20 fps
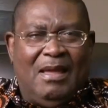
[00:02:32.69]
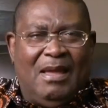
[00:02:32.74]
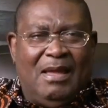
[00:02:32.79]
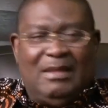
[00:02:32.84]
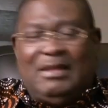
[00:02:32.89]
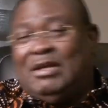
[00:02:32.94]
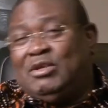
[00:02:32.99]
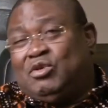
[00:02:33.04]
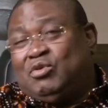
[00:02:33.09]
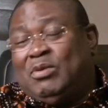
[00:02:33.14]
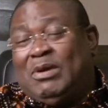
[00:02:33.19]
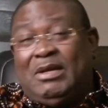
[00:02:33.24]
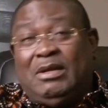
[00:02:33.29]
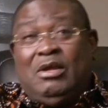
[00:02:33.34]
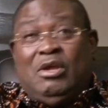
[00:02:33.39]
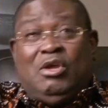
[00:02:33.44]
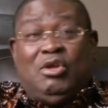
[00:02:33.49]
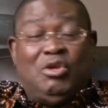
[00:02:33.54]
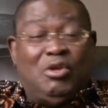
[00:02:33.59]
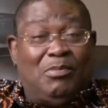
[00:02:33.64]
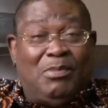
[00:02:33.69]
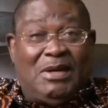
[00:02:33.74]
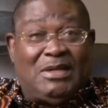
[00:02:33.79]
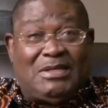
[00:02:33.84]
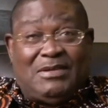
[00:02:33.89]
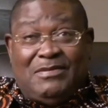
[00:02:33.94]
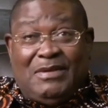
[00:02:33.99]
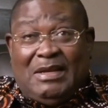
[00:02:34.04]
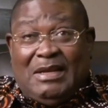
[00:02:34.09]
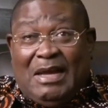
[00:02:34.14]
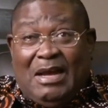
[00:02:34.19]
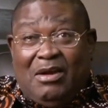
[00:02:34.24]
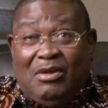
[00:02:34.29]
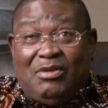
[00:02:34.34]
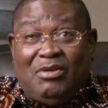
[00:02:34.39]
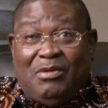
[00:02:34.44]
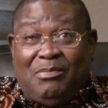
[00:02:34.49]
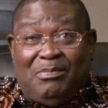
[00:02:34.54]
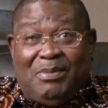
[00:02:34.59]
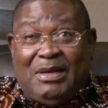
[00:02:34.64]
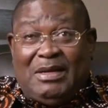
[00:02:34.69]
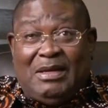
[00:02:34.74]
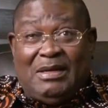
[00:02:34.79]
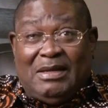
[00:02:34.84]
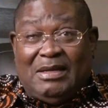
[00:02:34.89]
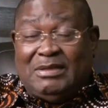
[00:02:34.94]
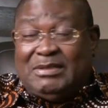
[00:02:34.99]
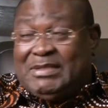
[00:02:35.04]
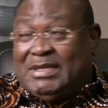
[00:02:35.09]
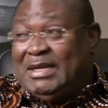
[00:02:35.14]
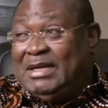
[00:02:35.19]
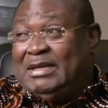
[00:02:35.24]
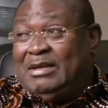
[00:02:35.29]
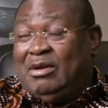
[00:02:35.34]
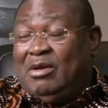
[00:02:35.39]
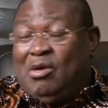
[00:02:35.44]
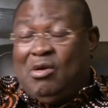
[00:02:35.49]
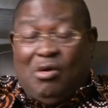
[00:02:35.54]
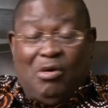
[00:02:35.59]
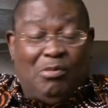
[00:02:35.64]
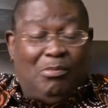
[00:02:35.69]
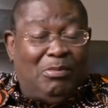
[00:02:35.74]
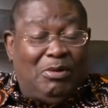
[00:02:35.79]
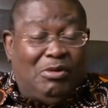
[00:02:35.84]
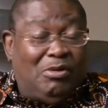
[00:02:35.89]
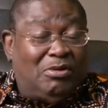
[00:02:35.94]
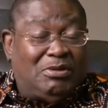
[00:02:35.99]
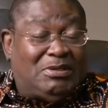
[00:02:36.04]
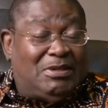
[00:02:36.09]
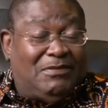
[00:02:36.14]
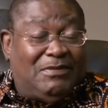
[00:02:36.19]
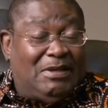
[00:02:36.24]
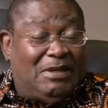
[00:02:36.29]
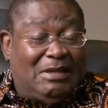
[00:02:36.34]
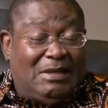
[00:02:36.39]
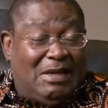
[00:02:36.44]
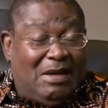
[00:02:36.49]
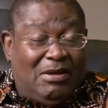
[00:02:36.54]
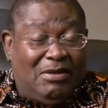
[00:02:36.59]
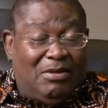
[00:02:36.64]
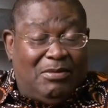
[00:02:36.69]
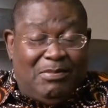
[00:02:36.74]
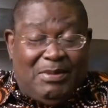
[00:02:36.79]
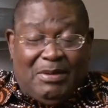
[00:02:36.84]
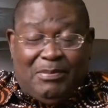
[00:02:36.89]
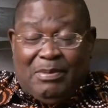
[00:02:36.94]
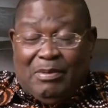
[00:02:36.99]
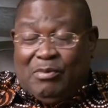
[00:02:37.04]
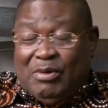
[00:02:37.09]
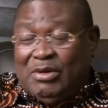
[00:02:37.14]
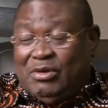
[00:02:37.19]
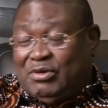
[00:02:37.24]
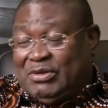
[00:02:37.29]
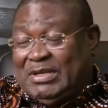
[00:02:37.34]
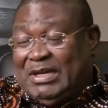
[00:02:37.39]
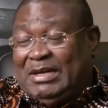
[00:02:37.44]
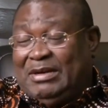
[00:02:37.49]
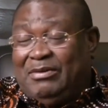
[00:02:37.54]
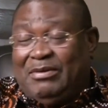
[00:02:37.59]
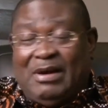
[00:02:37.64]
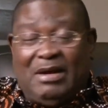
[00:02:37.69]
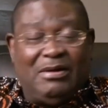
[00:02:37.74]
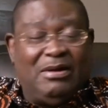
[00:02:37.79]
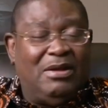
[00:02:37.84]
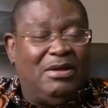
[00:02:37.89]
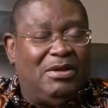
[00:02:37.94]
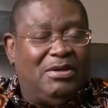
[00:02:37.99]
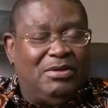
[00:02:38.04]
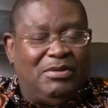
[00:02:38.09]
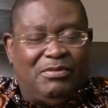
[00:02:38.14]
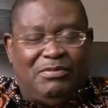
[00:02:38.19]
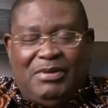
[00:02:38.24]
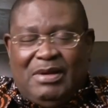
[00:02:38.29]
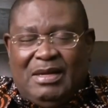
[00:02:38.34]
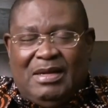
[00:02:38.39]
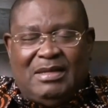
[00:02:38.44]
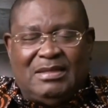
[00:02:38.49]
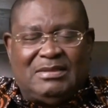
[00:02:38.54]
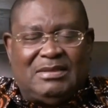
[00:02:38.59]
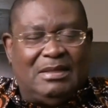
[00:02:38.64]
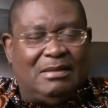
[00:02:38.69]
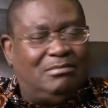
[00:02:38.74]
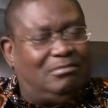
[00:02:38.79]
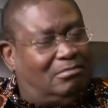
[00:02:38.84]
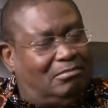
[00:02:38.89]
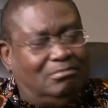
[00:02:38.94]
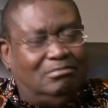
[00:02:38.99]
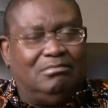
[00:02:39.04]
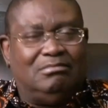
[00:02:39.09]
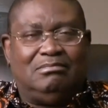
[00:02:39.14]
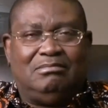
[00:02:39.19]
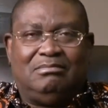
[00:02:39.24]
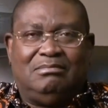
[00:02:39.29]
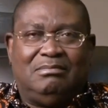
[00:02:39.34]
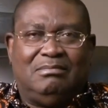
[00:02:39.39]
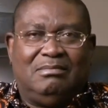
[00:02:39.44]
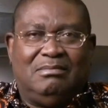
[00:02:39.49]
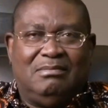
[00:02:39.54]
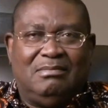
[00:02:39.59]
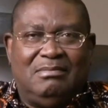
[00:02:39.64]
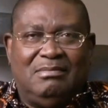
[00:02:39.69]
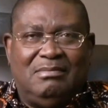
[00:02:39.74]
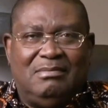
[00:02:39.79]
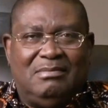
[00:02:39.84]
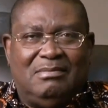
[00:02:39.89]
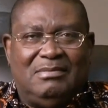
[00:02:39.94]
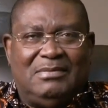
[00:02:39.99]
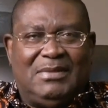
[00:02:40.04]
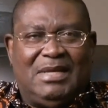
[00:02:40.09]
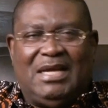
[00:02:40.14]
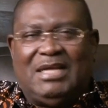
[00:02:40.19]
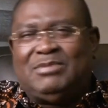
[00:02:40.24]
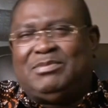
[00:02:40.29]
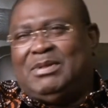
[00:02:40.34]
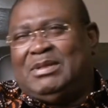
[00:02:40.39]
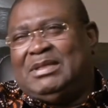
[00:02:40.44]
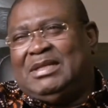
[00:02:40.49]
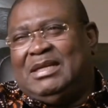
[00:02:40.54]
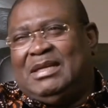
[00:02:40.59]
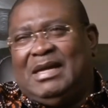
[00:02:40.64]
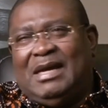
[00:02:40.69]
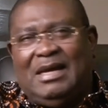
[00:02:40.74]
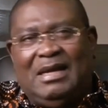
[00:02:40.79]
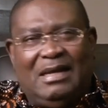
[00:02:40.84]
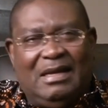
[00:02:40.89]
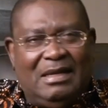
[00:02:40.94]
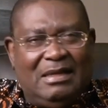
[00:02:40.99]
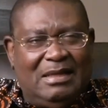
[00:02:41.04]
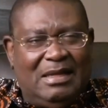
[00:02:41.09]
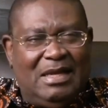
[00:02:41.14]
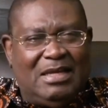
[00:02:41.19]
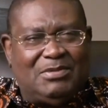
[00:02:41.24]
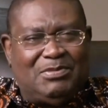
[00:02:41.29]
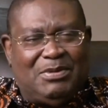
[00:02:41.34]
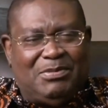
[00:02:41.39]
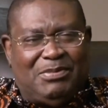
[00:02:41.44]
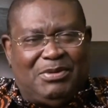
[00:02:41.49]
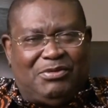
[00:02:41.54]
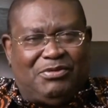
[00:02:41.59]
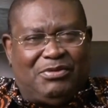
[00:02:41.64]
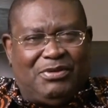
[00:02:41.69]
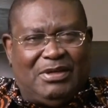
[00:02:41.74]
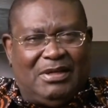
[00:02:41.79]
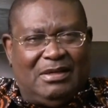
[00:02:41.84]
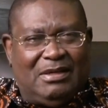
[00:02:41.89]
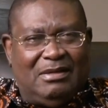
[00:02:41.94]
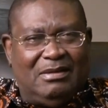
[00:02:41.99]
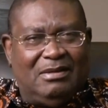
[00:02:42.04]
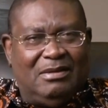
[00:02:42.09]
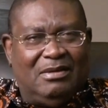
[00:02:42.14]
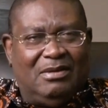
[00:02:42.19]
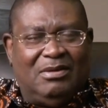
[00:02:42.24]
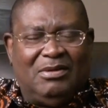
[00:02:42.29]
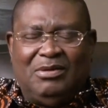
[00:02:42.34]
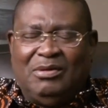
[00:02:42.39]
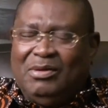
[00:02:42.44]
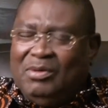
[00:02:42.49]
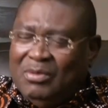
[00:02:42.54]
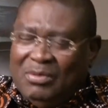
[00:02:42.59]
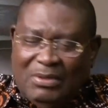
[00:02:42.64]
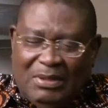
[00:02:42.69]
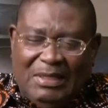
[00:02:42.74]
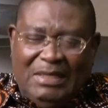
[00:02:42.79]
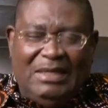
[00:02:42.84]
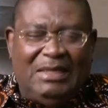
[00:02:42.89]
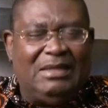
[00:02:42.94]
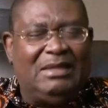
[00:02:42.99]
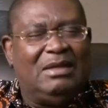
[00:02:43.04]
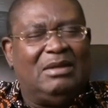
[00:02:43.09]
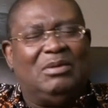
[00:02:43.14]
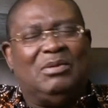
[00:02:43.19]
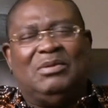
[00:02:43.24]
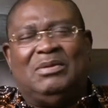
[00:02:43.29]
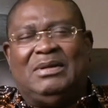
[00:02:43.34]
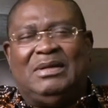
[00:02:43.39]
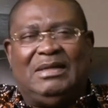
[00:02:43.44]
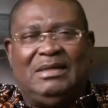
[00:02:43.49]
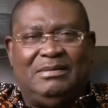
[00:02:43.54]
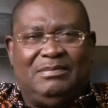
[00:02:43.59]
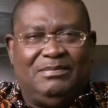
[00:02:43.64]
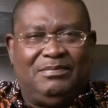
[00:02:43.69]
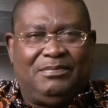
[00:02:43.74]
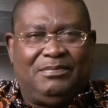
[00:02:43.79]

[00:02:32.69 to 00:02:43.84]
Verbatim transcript: And that's when you might even lie on your bed and then turn, or not even lie on your bed, but when you turn around, you realize that hmm, there has been denial and there has been betrayal. Only the lonely.